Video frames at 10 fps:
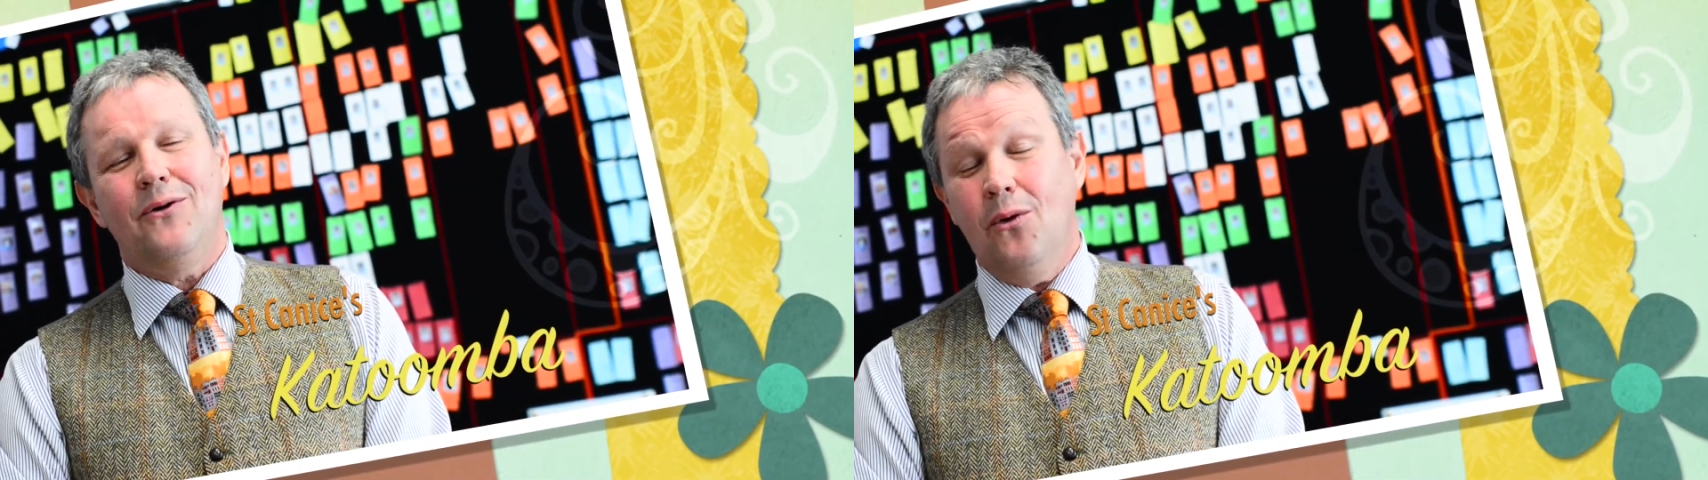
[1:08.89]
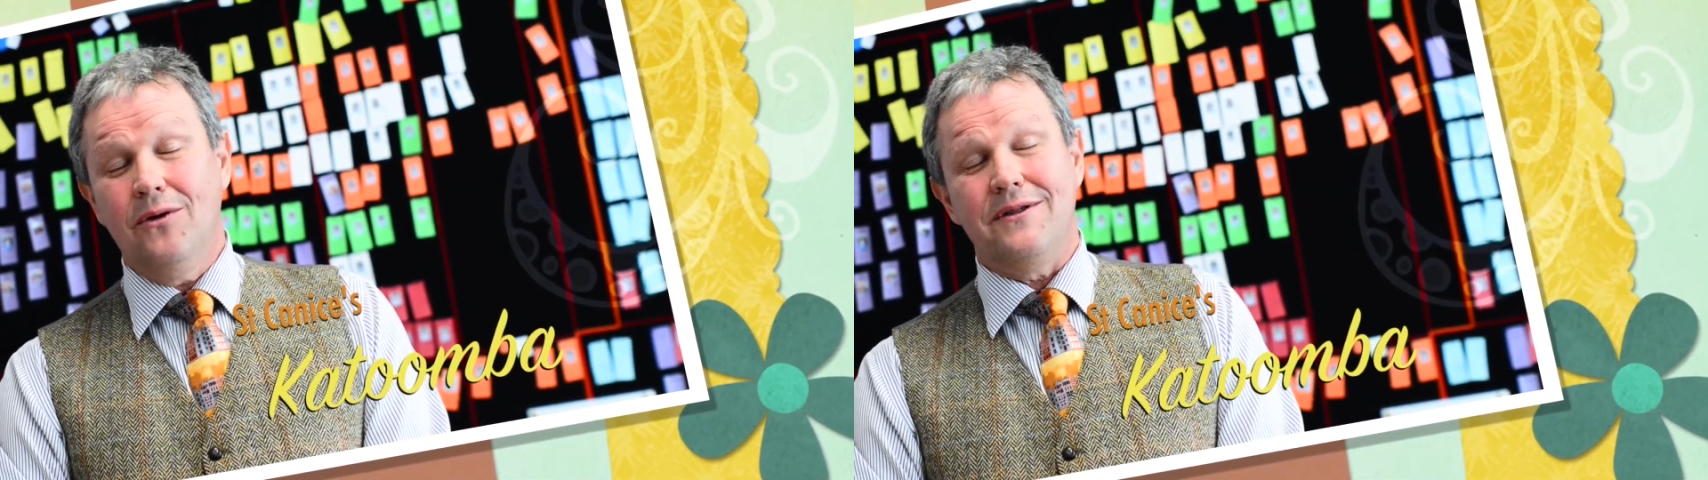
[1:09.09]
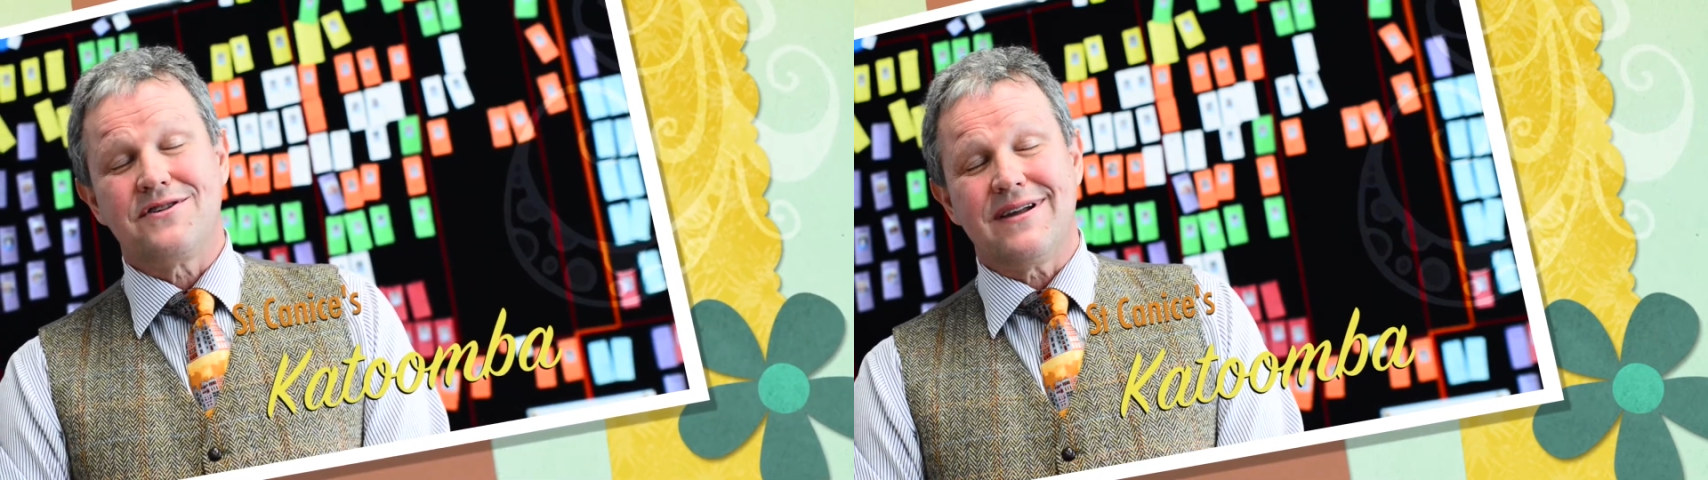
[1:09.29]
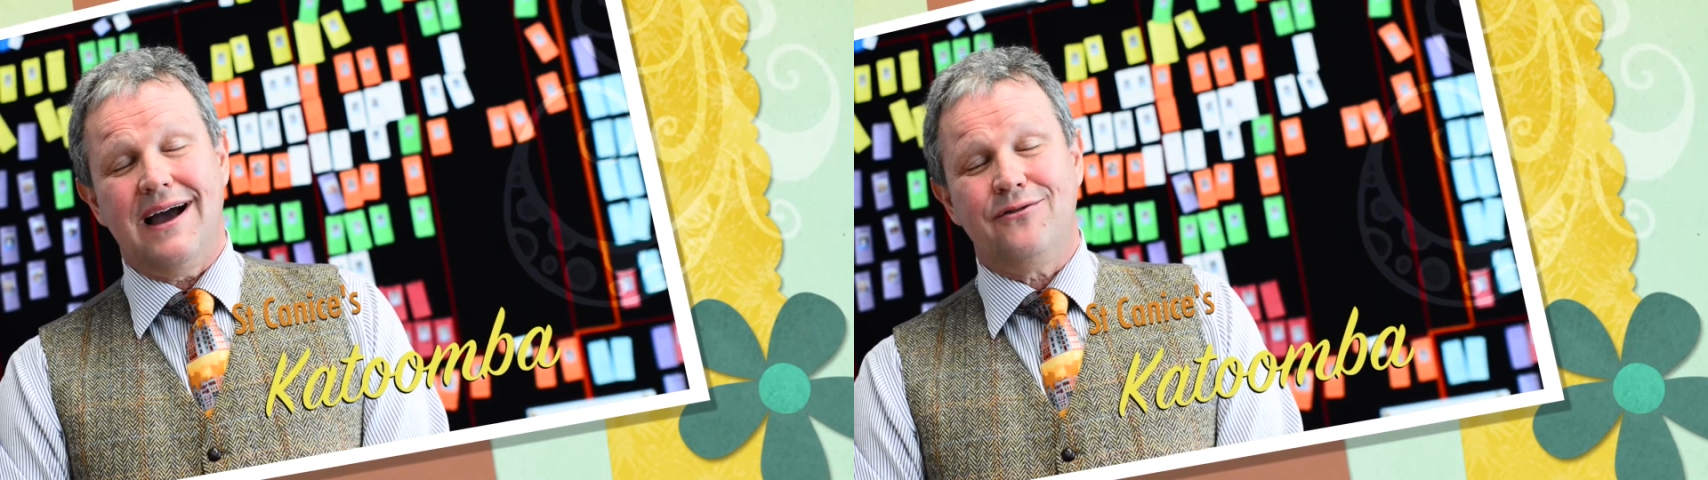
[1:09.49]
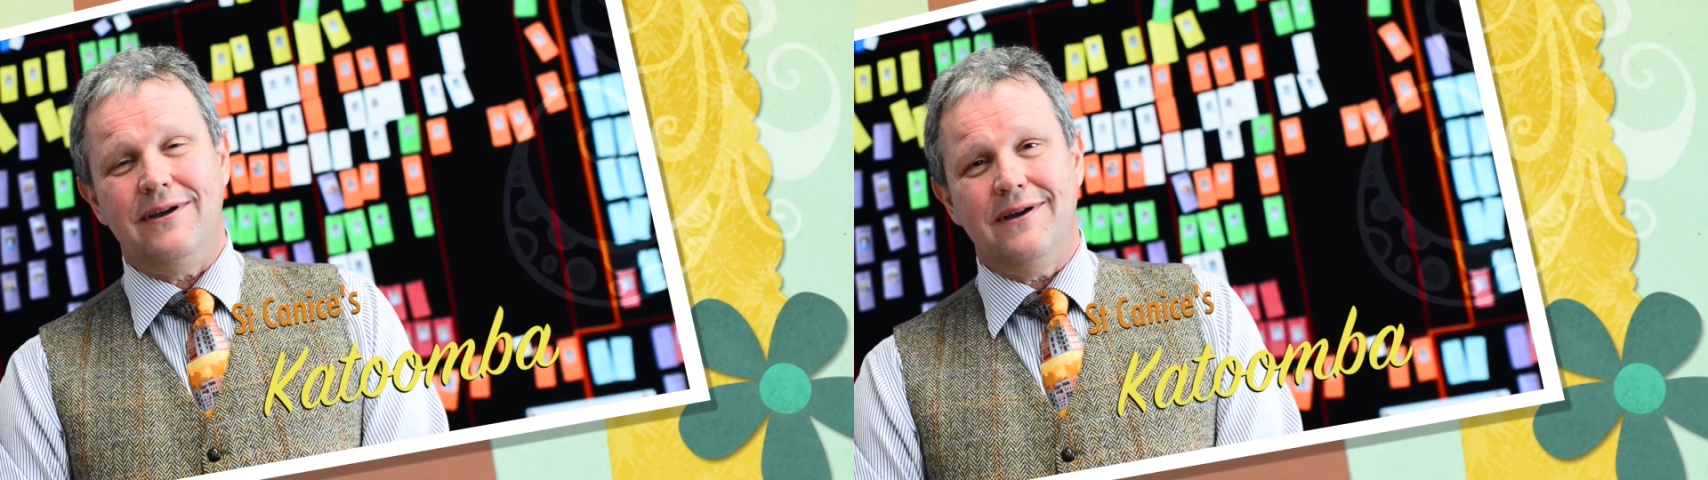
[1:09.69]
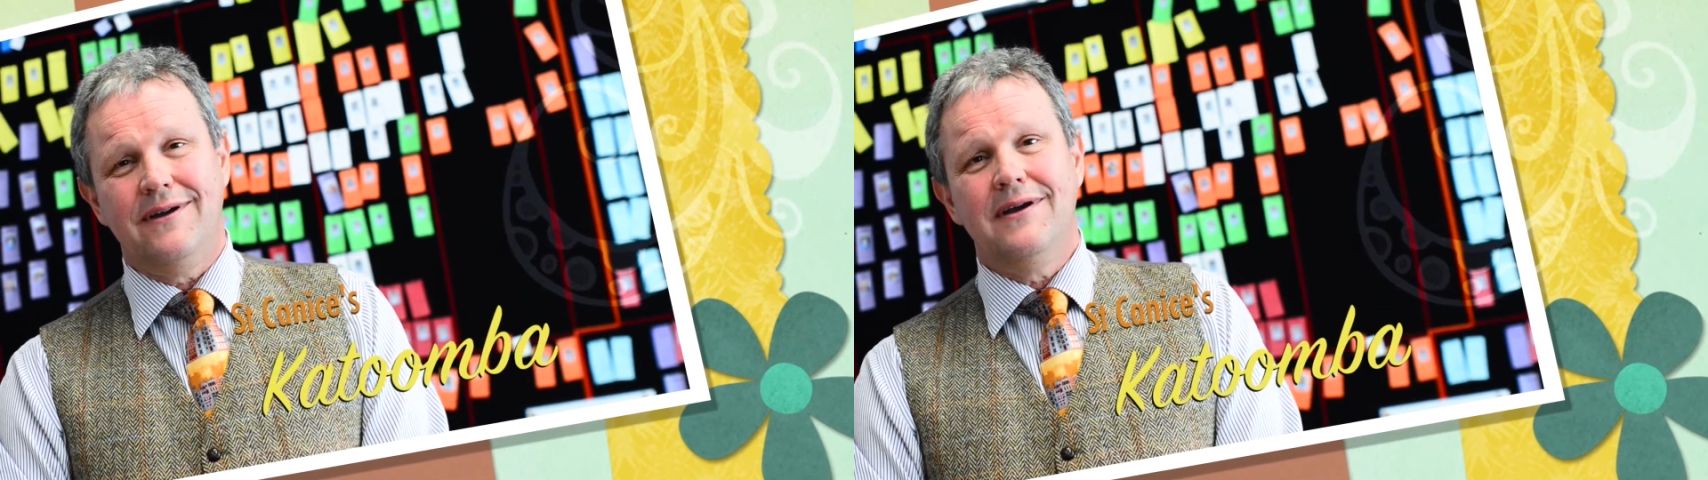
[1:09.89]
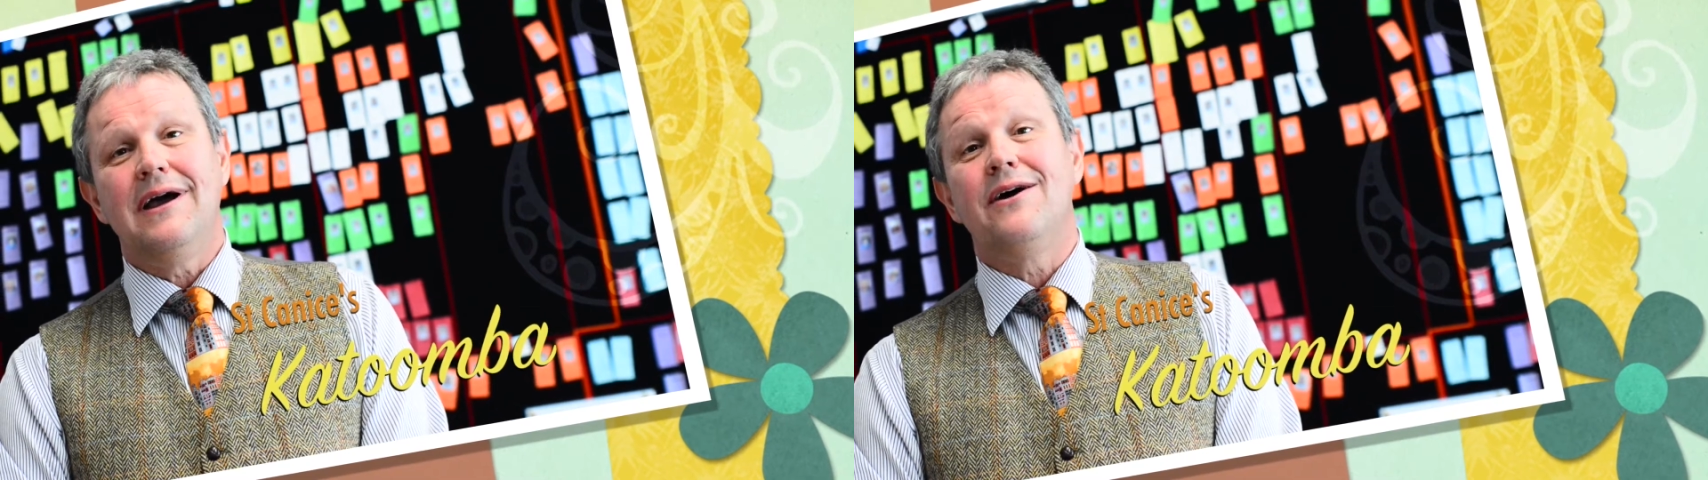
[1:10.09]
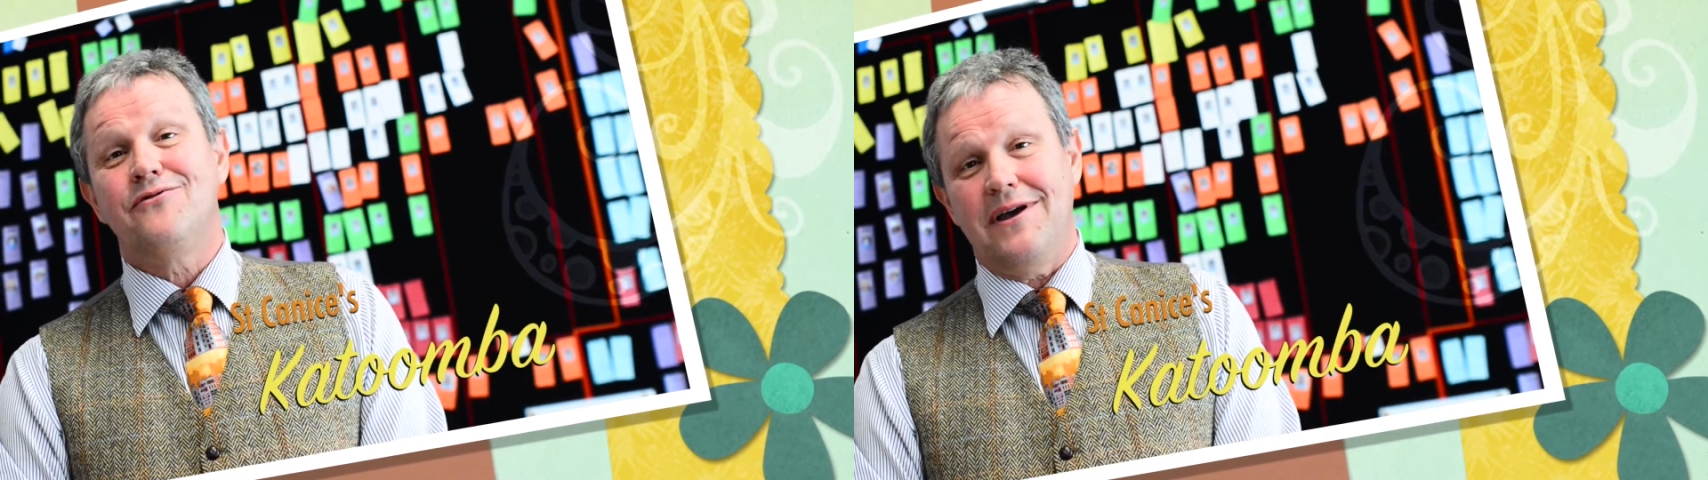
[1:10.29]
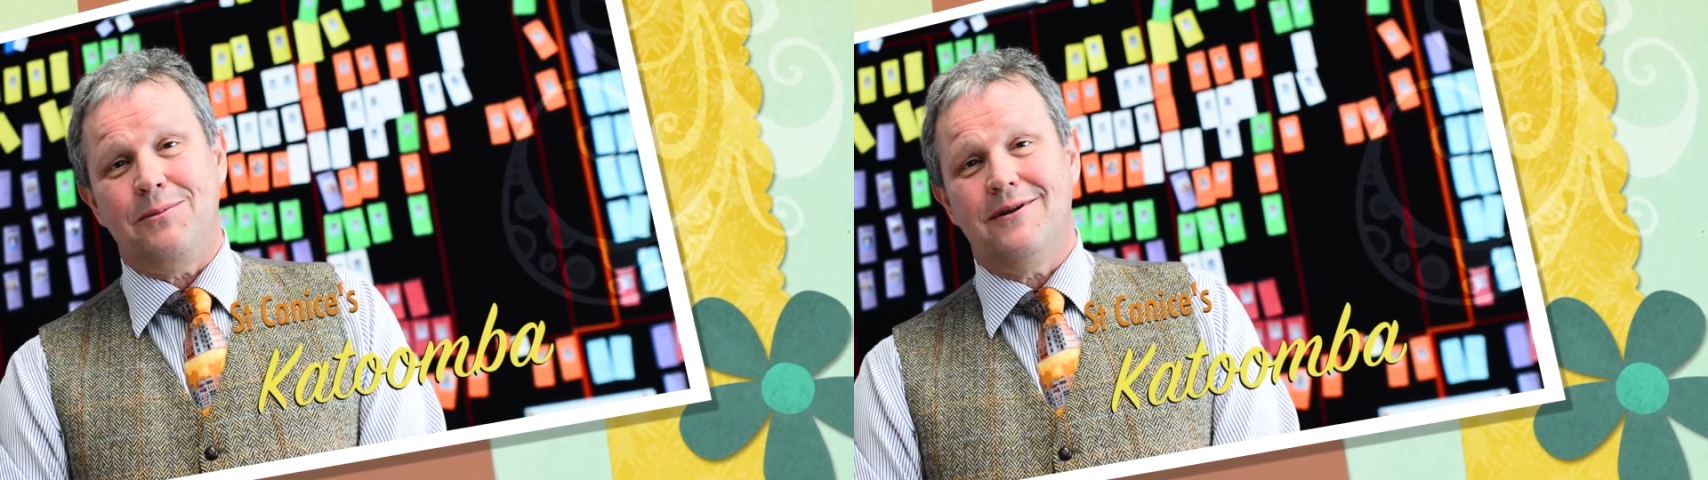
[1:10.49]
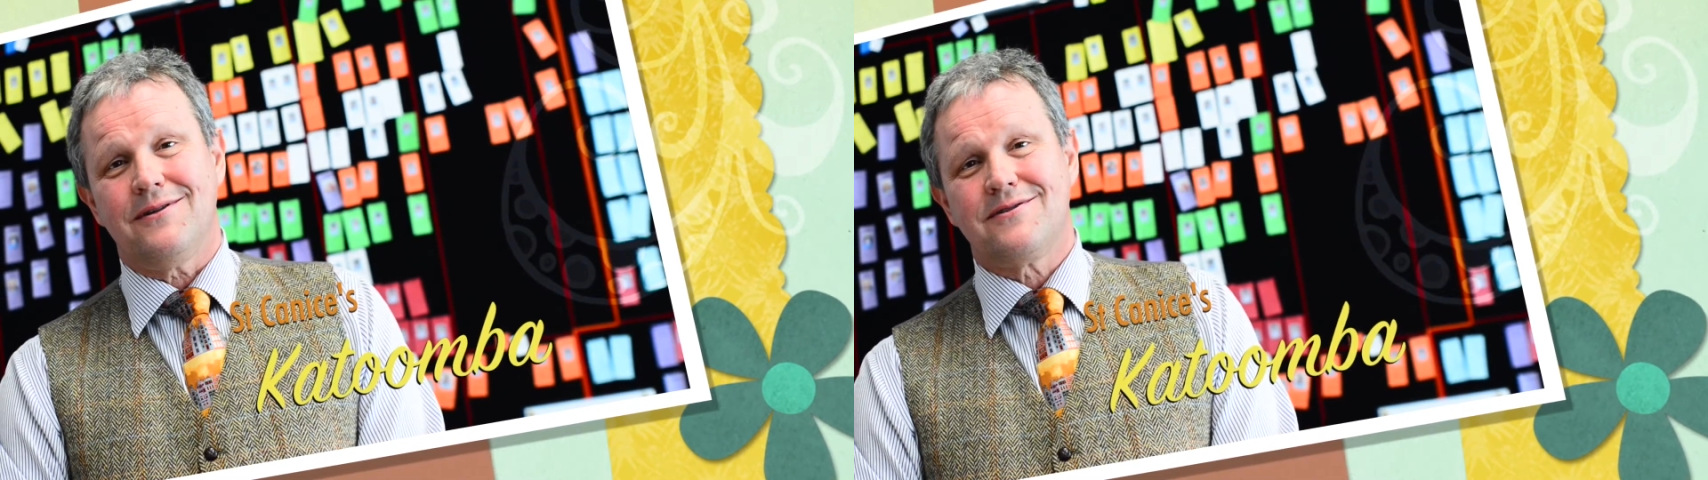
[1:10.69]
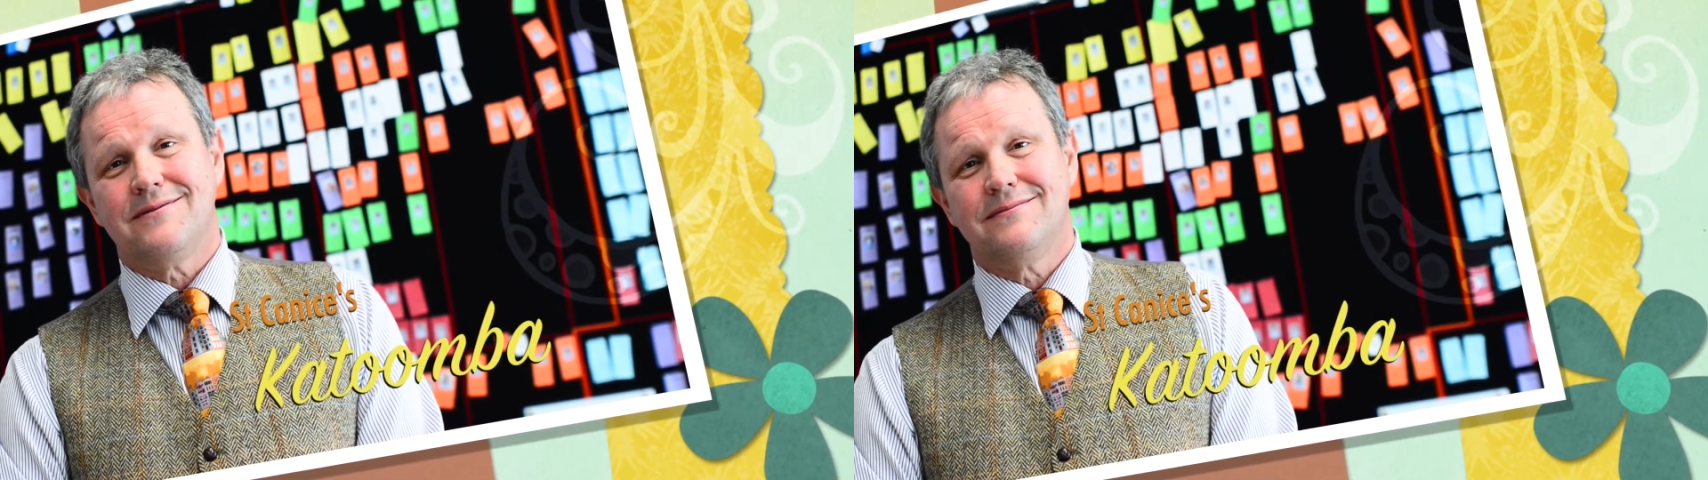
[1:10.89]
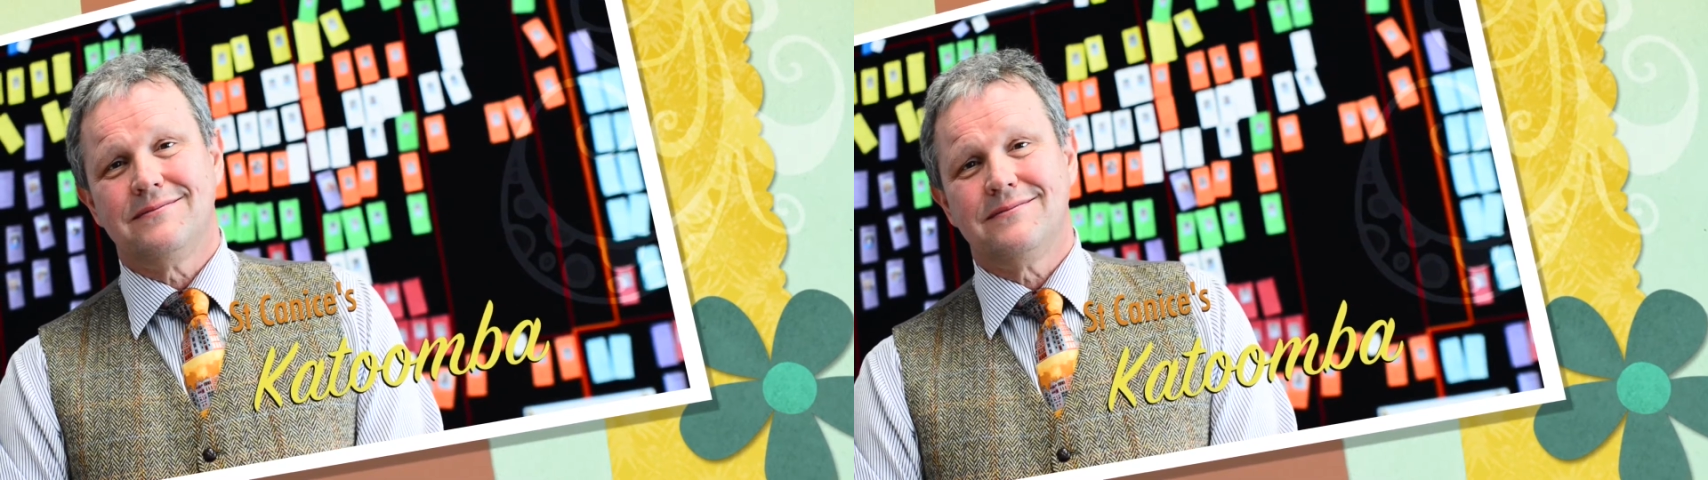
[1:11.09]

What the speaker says: all the staff here, are fabulous.